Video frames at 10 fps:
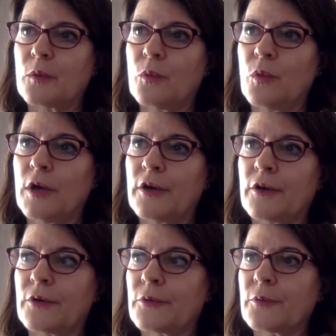
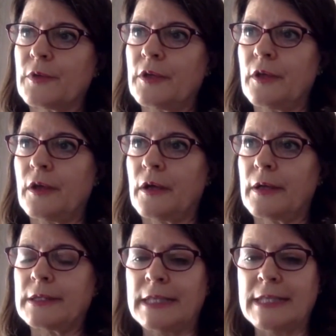We're
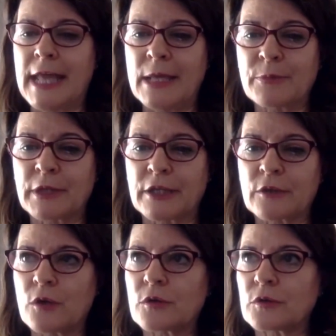enabling
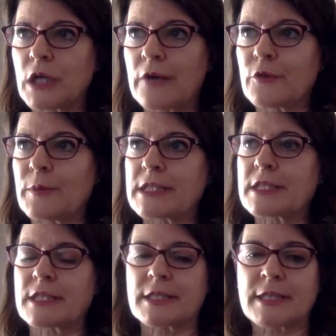local governments
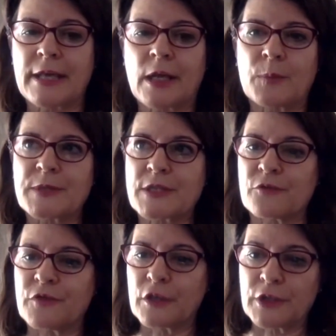to set up
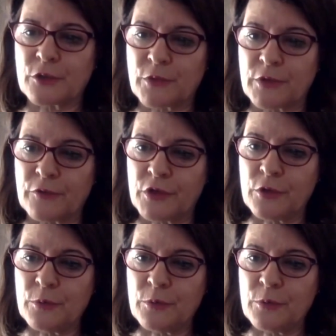civilian review